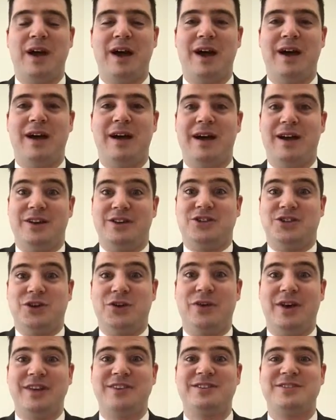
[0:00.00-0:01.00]
uh, a
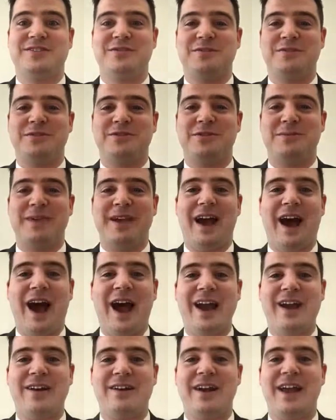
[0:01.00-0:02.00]
choice to, to be
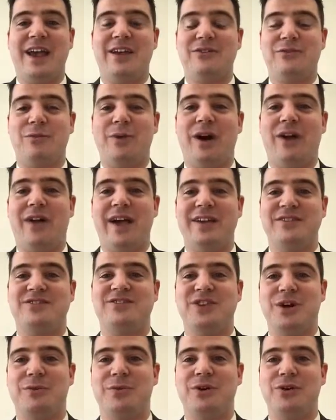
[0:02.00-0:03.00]
hired as well as
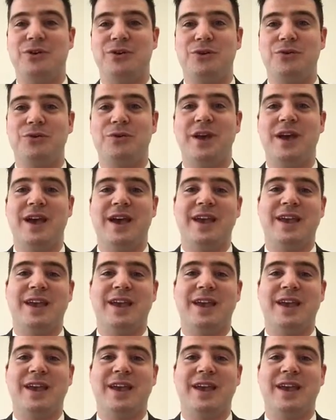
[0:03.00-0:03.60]
someone who